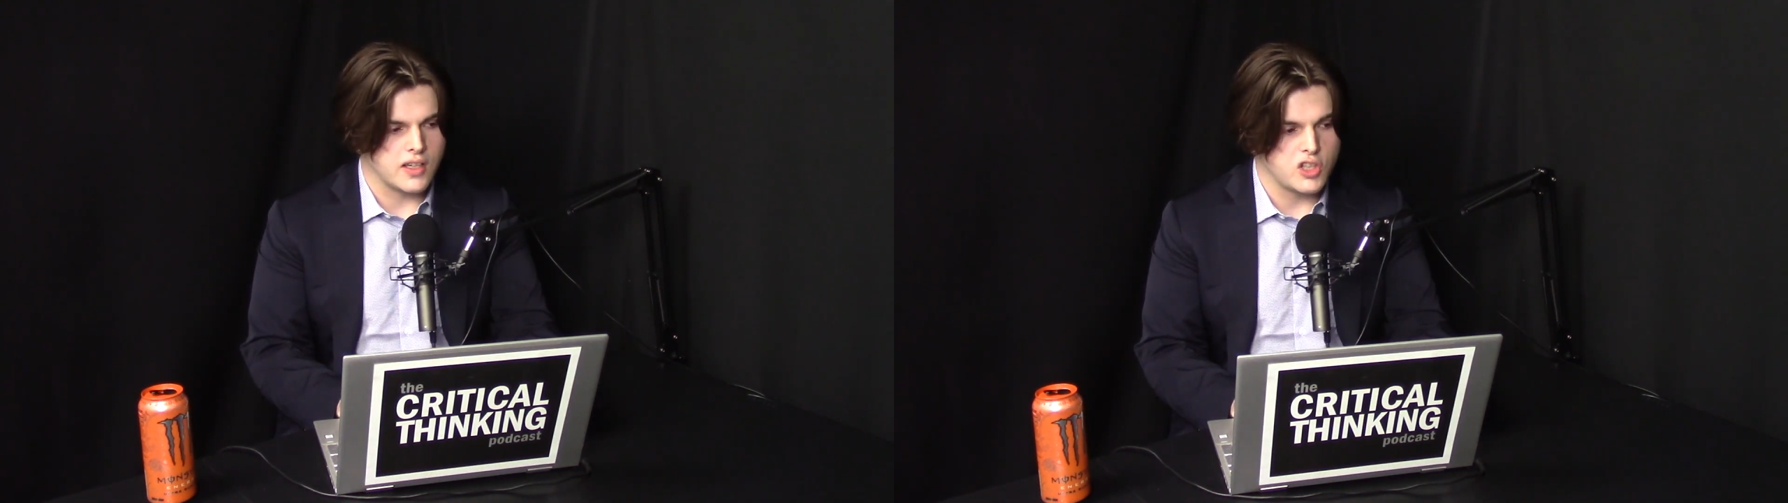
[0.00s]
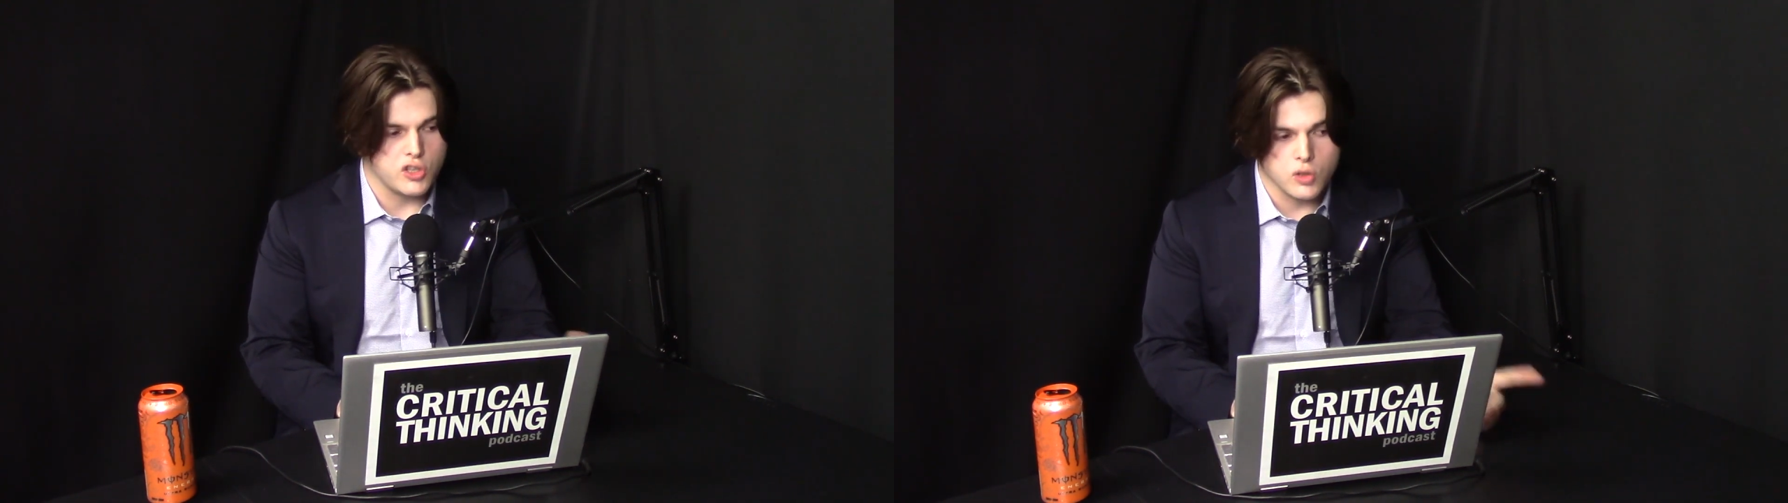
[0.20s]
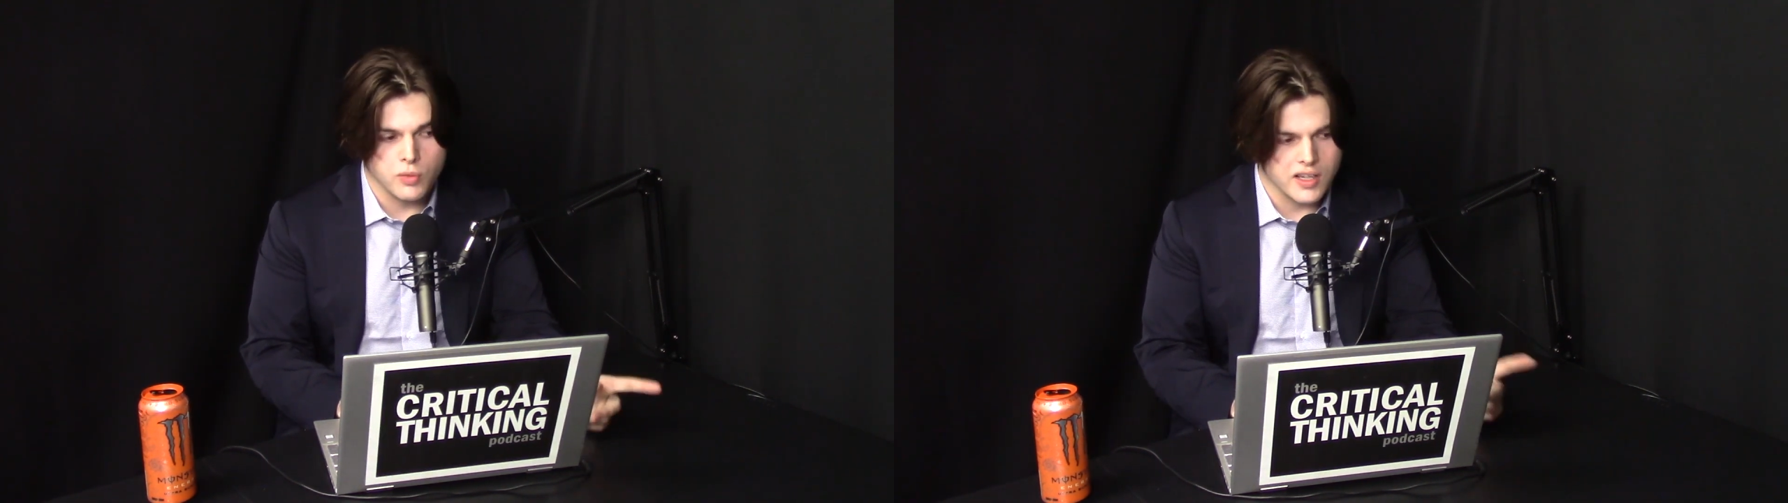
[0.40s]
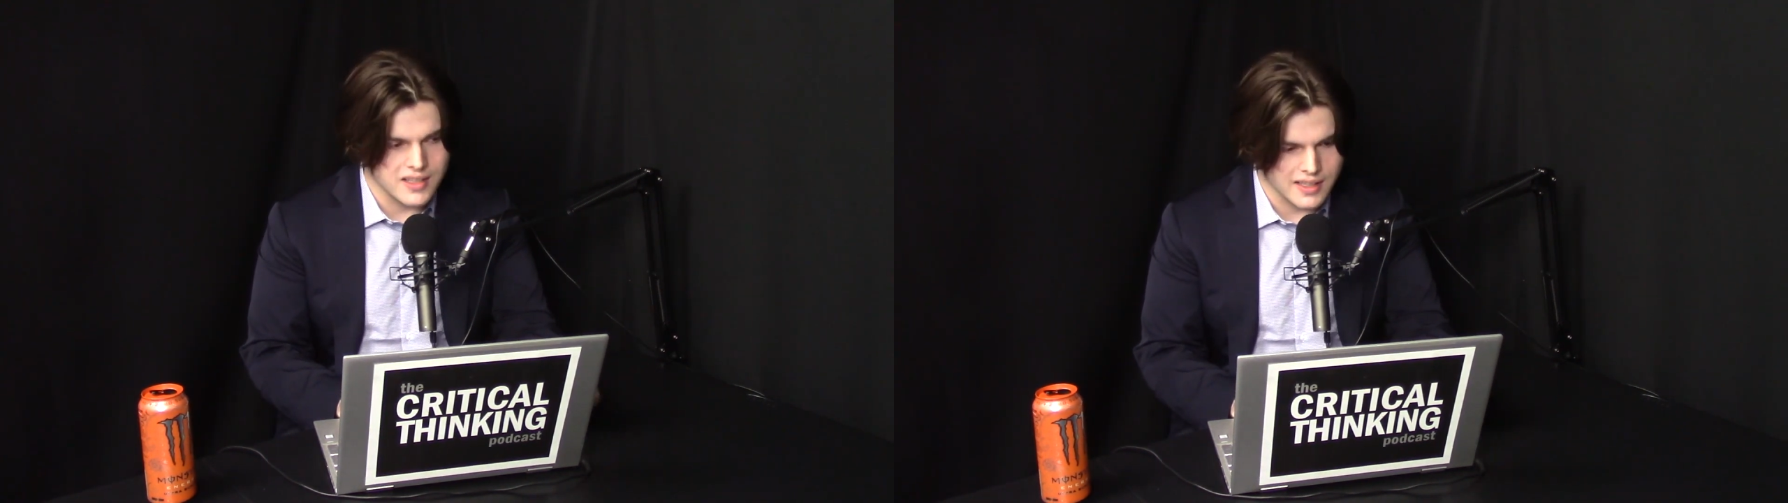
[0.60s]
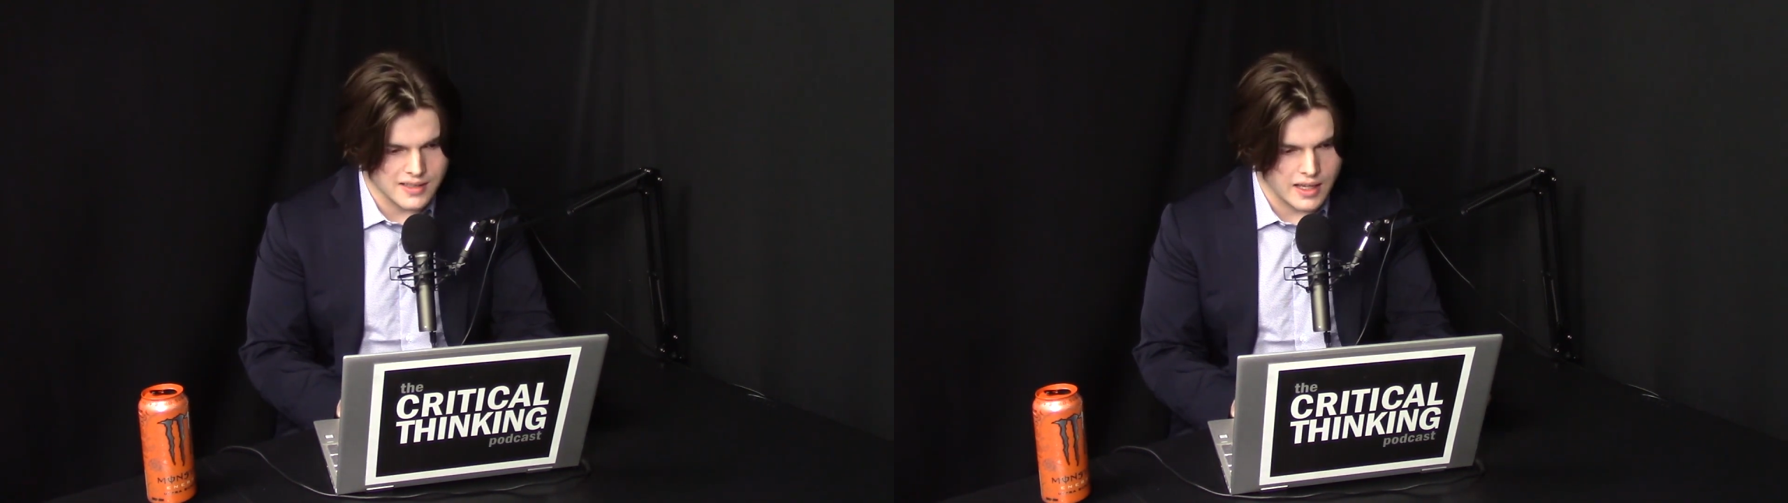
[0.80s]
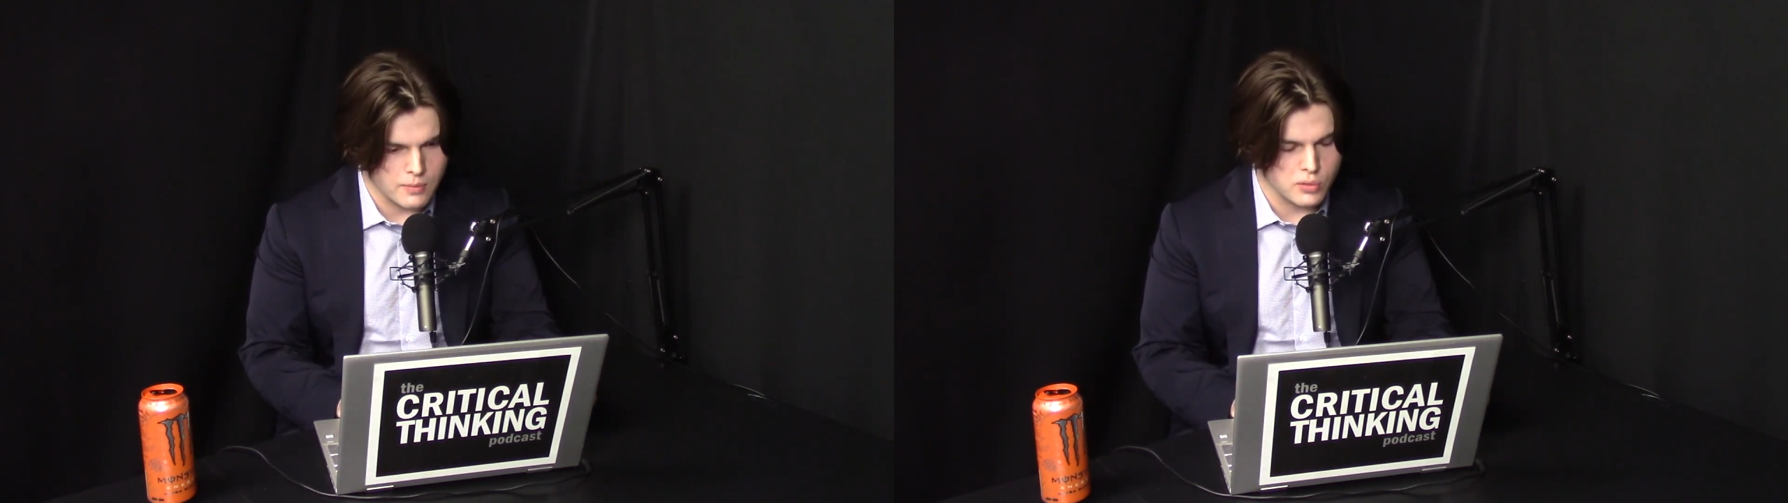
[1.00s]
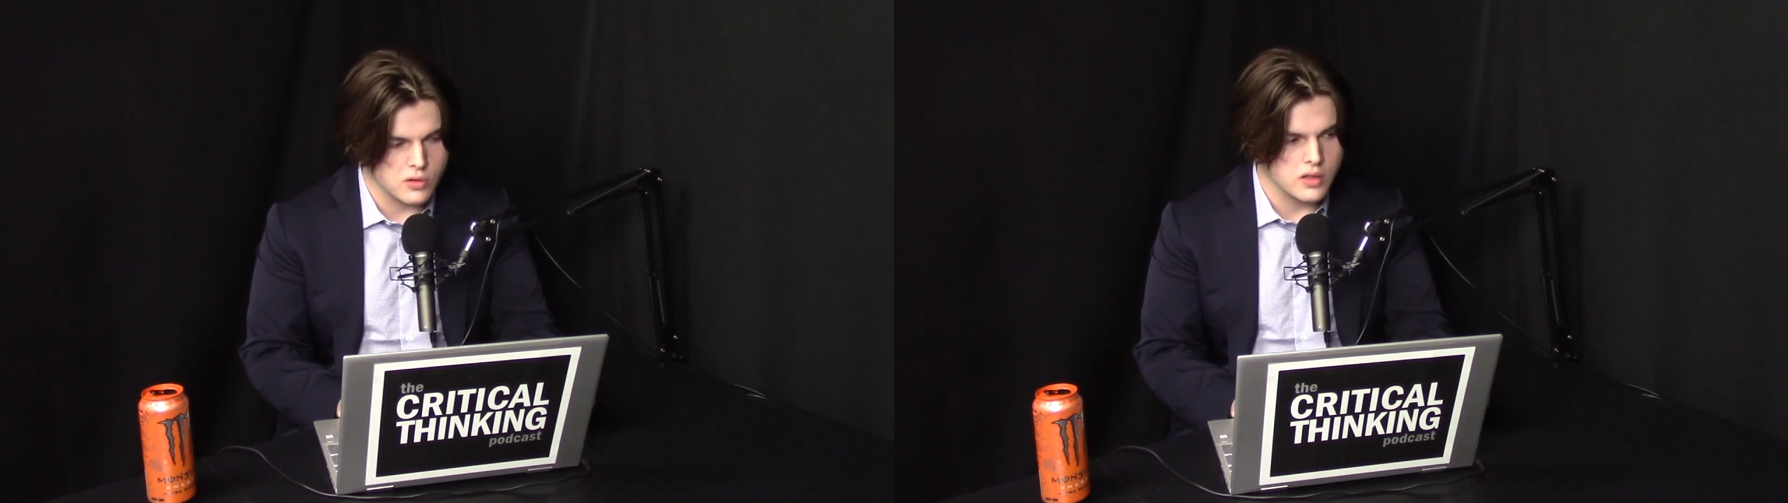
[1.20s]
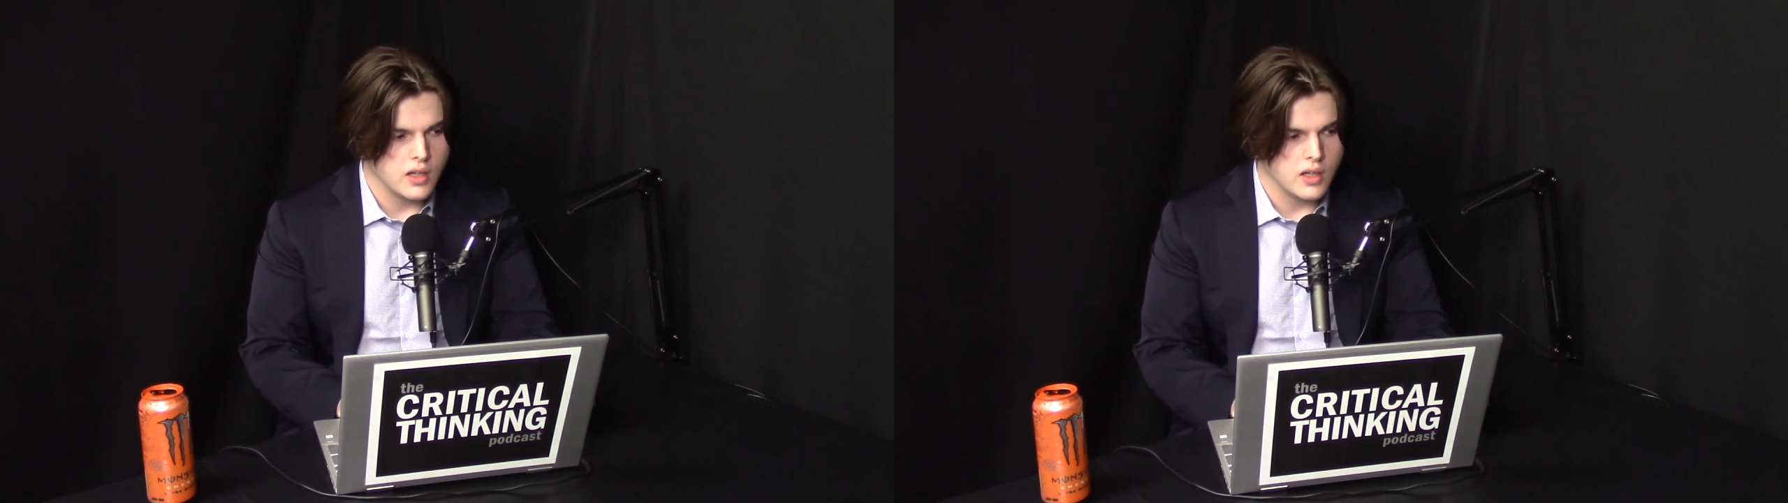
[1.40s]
Cuba as an example.